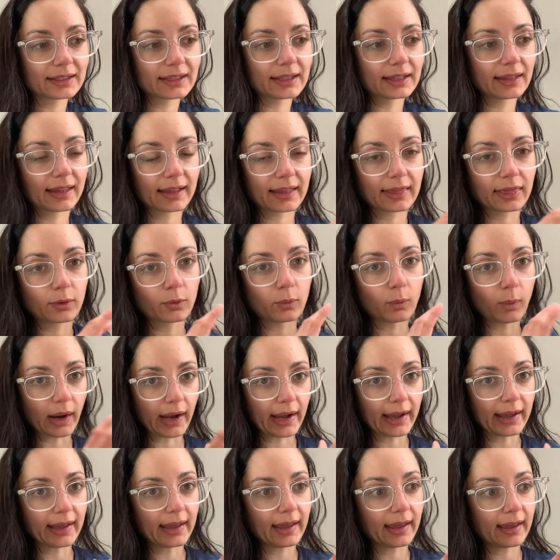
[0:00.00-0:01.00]
in like the
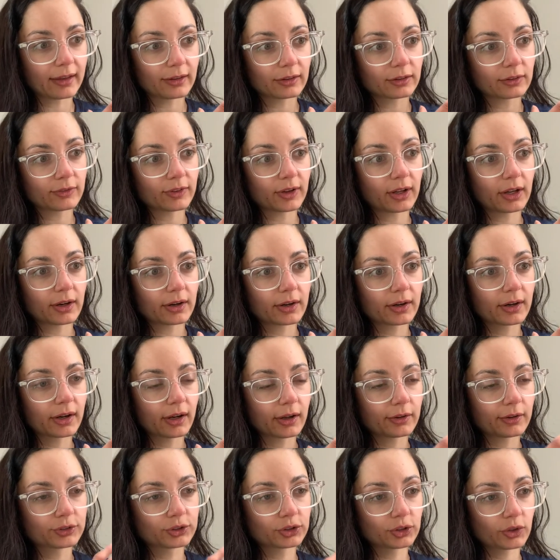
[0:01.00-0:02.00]
ya sphere
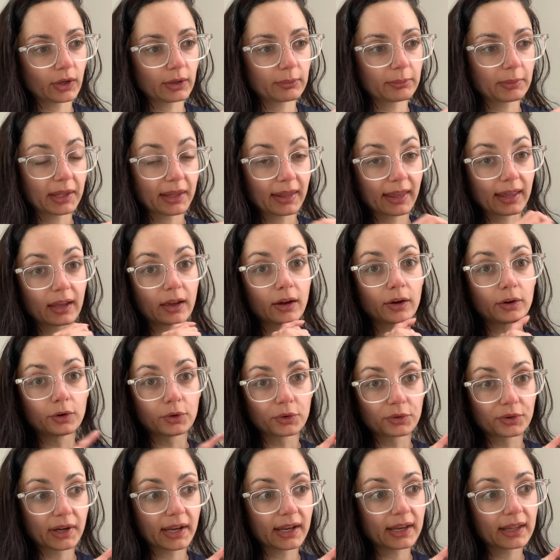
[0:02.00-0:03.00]
of showing me like
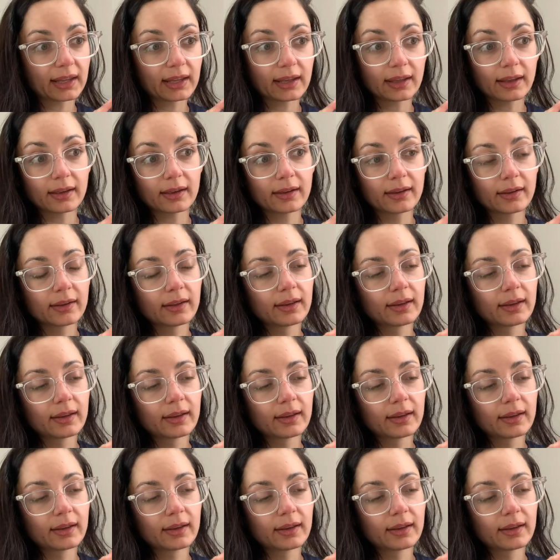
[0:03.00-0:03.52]
gritty